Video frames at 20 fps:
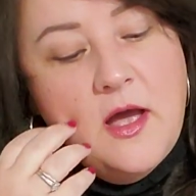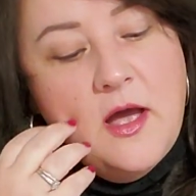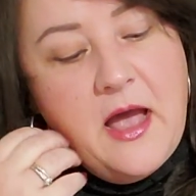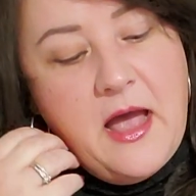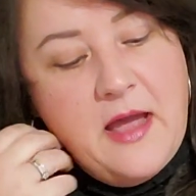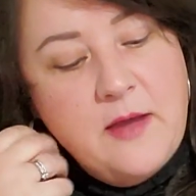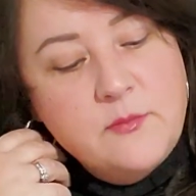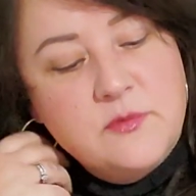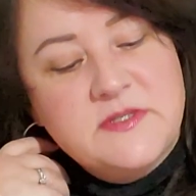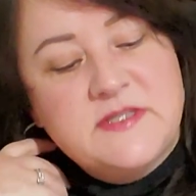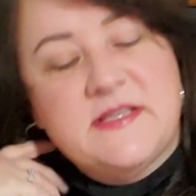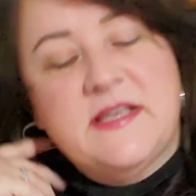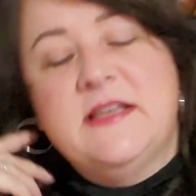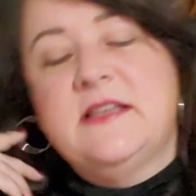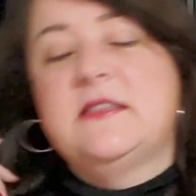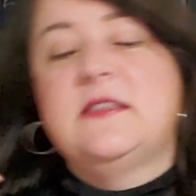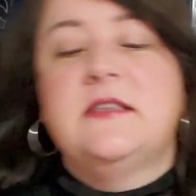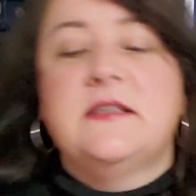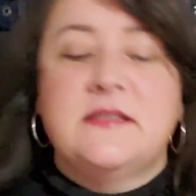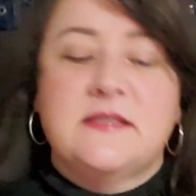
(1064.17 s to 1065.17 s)
I would say
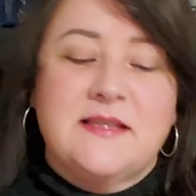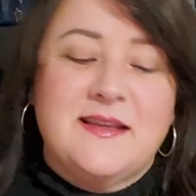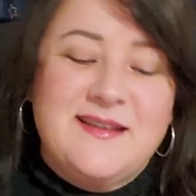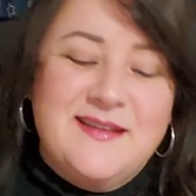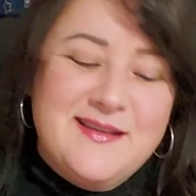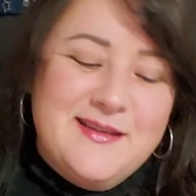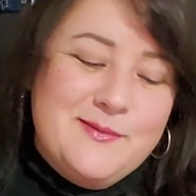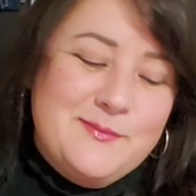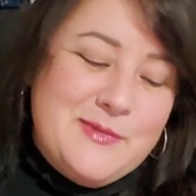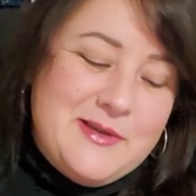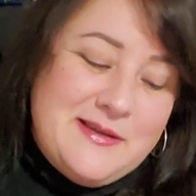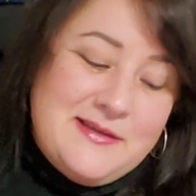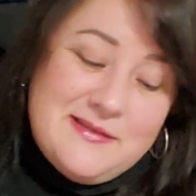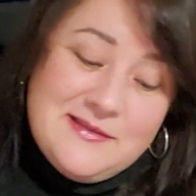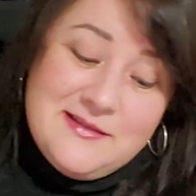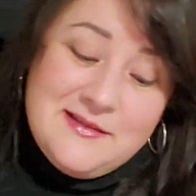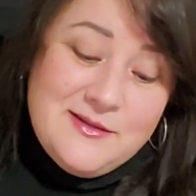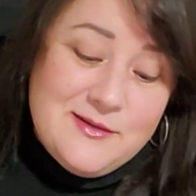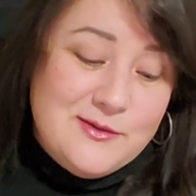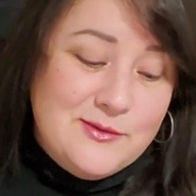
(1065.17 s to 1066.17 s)
at this time, I
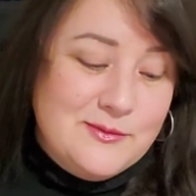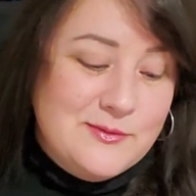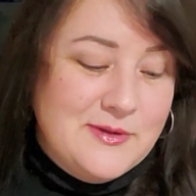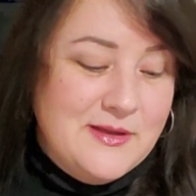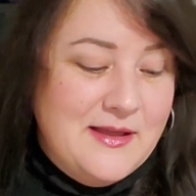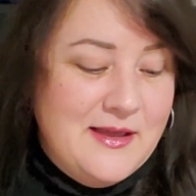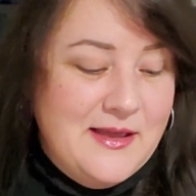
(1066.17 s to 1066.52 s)
know